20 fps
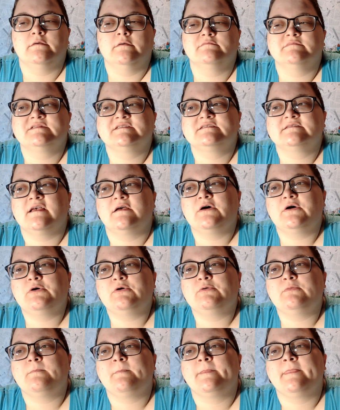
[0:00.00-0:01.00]

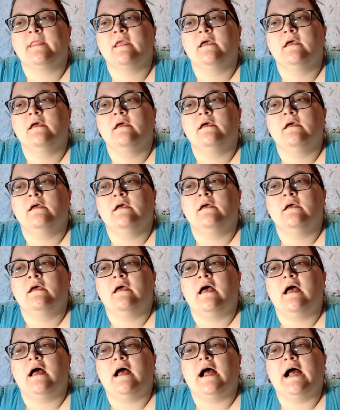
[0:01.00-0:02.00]
So
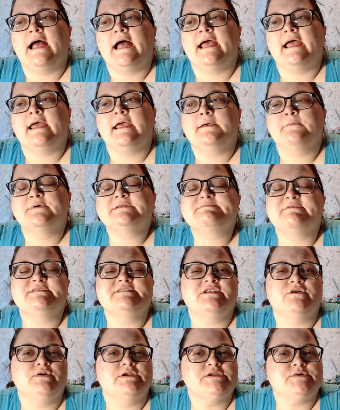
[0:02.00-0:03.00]
I was supposed
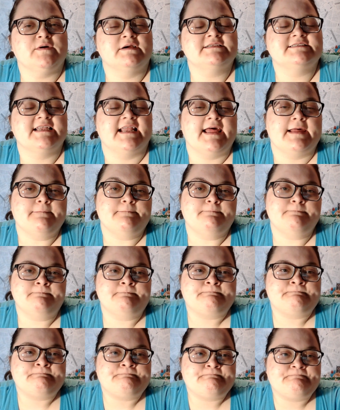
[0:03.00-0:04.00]
to go into work today.
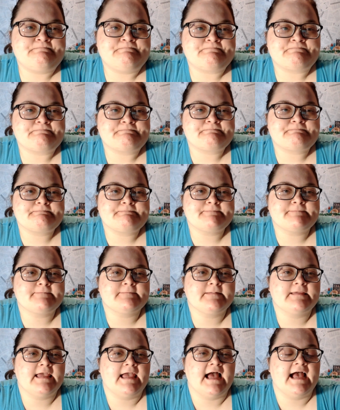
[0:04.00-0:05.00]

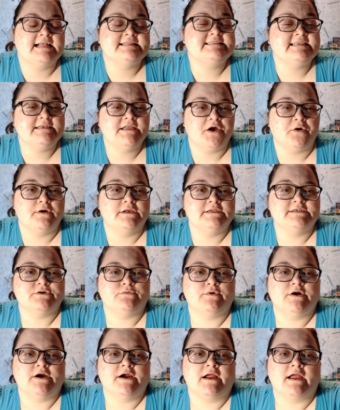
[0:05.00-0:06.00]
I did go into
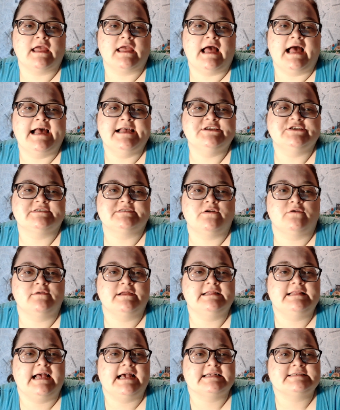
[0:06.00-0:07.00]
work. I just
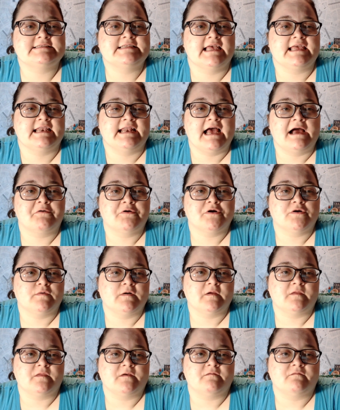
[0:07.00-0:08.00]
only lasted like an hour
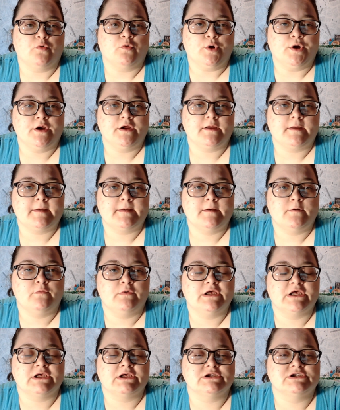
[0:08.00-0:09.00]
worth of work,
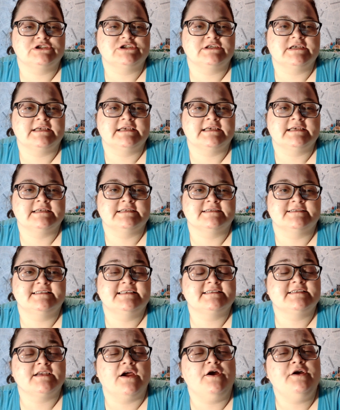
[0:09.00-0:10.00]
which is
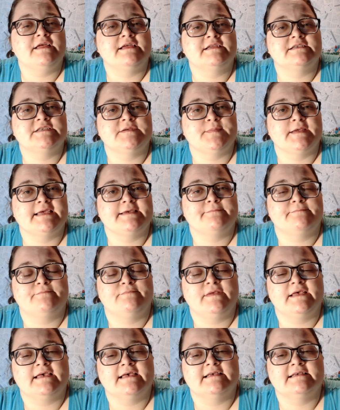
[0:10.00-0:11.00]
disheartening to me
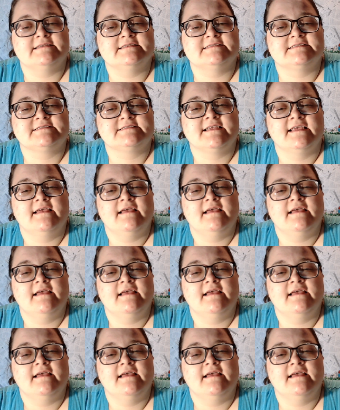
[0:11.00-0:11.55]
because